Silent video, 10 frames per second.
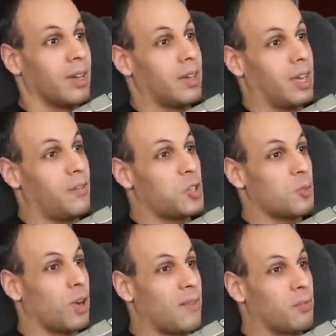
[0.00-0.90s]
If it's your
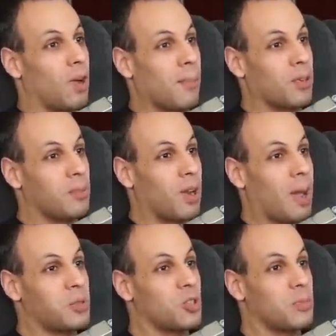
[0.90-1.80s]
private property,
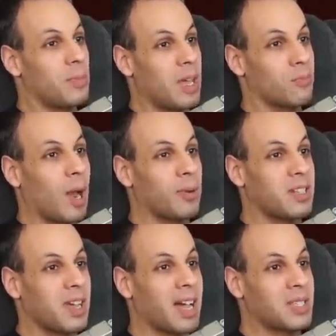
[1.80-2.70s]
perhaps you should be paying property
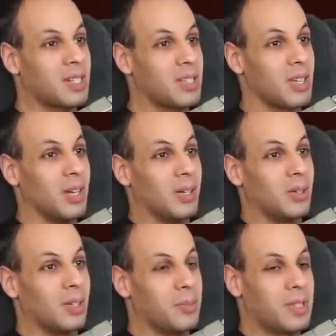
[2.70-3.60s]
tax, it is,
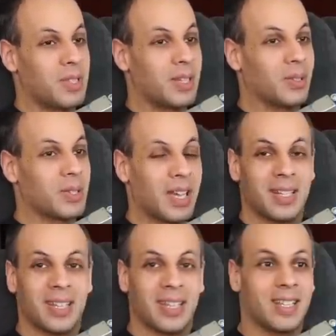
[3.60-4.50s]
Hoylman-Sigal
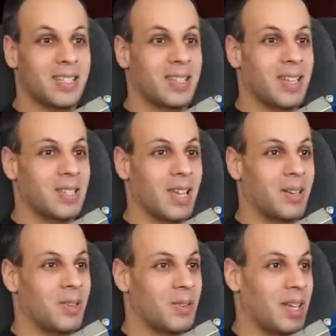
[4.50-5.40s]
said, a state
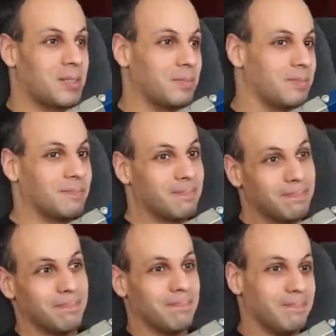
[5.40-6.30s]
senator that.
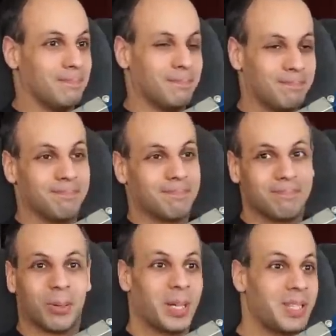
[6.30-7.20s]

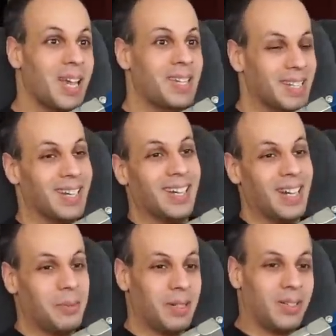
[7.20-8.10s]
Point taken.
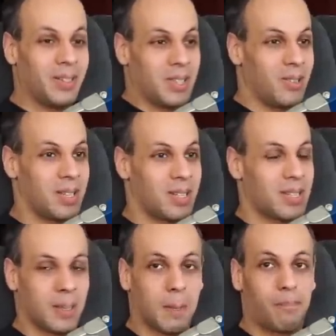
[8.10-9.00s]
But in all seriousness
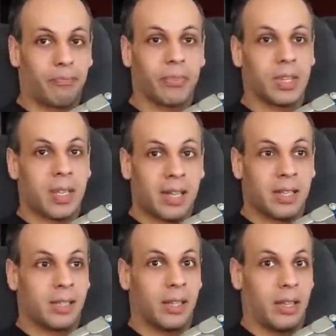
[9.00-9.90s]
here,
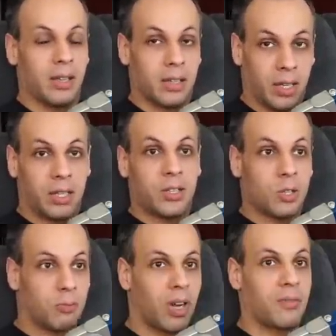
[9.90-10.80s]
technically, it is
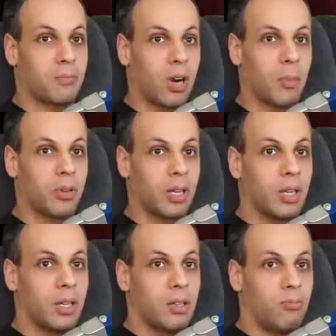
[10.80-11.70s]
your private property.
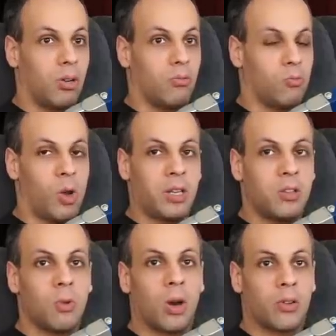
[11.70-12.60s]
But when
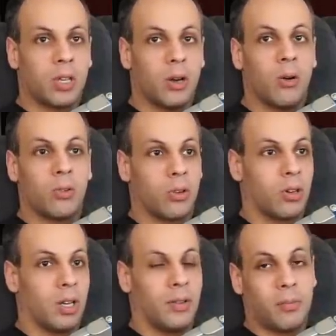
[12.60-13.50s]
you are the owner
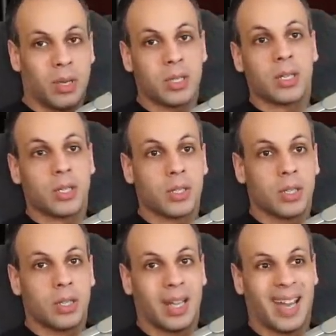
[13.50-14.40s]
of a business
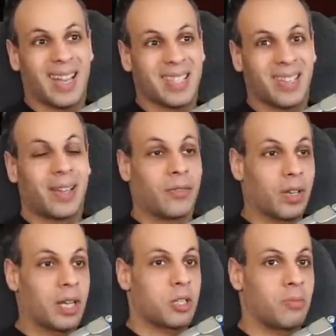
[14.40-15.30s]
that has a lot of
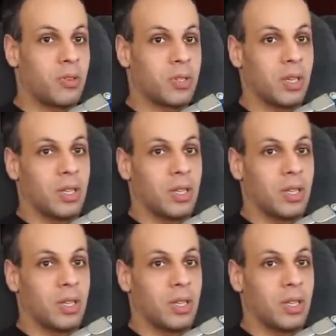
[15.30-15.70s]
customers,